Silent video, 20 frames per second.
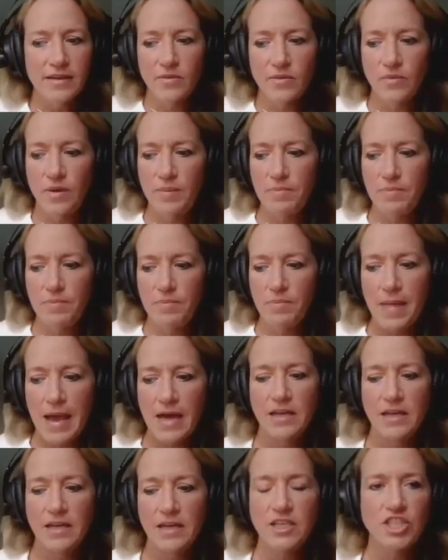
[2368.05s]
we
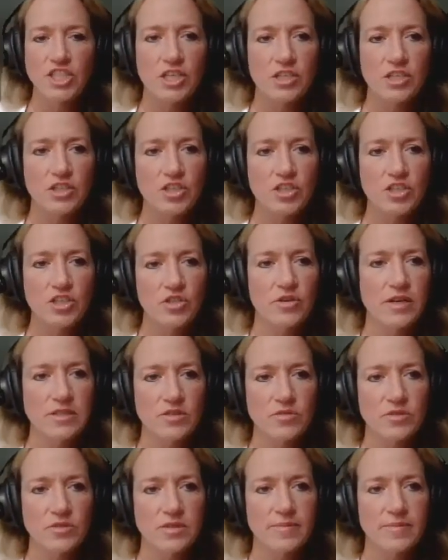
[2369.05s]
manage our stress